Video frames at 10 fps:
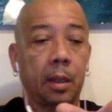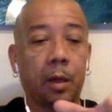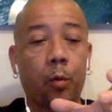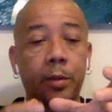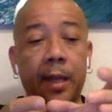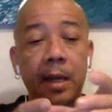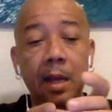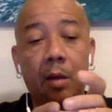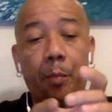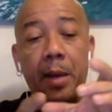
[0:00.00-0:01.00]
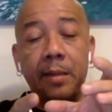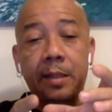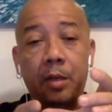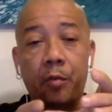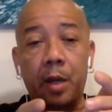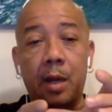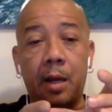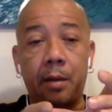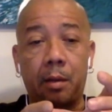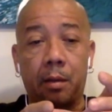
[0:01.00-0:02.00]
was a little plastic record,
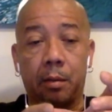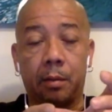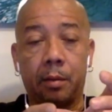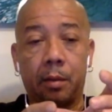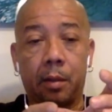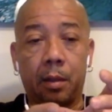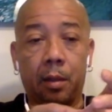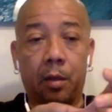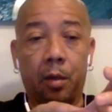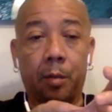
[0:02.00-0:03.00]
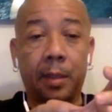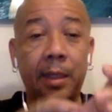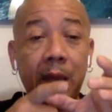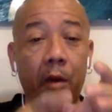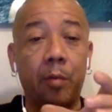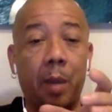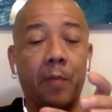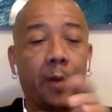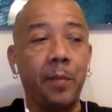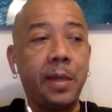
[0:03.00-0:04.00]
you know. Mm-hmm. But carry it back
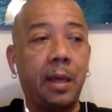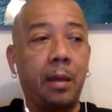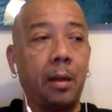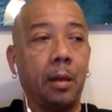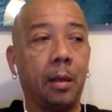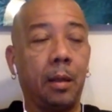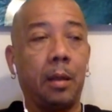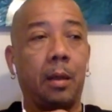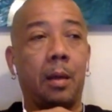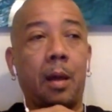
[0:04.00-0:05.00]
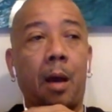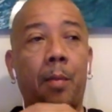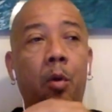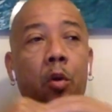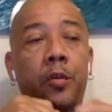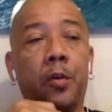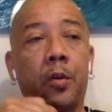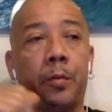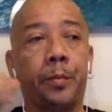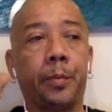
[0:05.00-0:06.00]
from Canada. I'm going to go
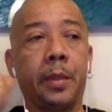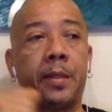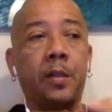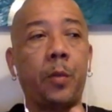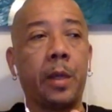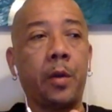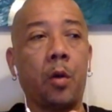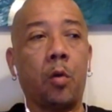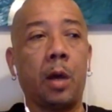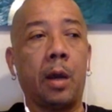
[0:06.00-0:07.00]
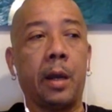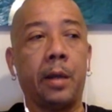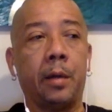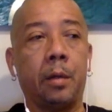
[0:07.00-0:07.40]
to, this is when now, all right.